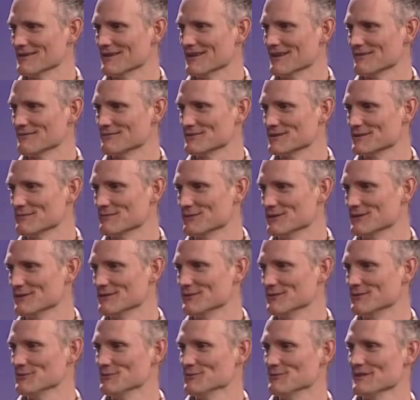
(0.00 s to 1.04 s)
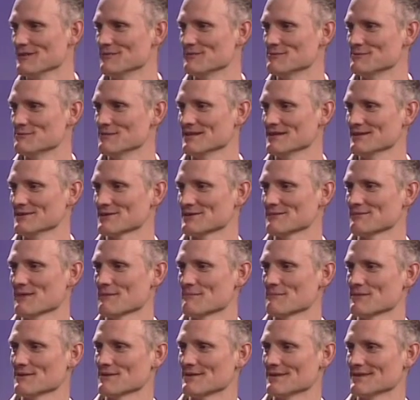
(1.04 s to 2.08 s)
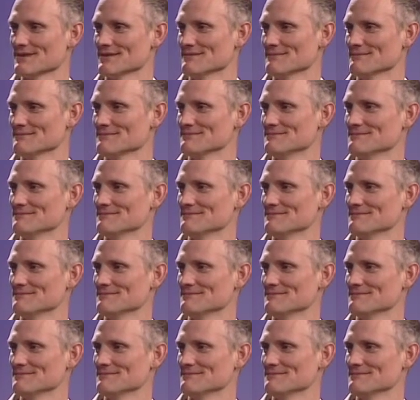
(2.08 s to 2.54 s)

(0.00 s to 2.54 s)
to have someone who gives me lots of empathy.